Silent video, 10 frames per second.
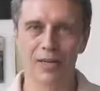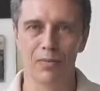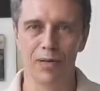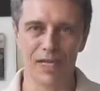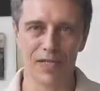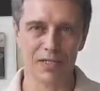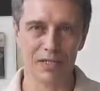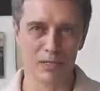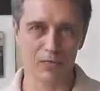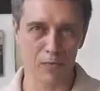
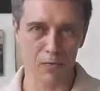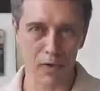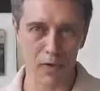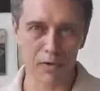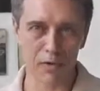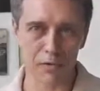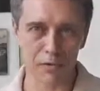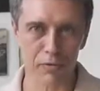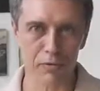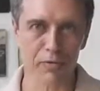Please work
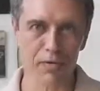through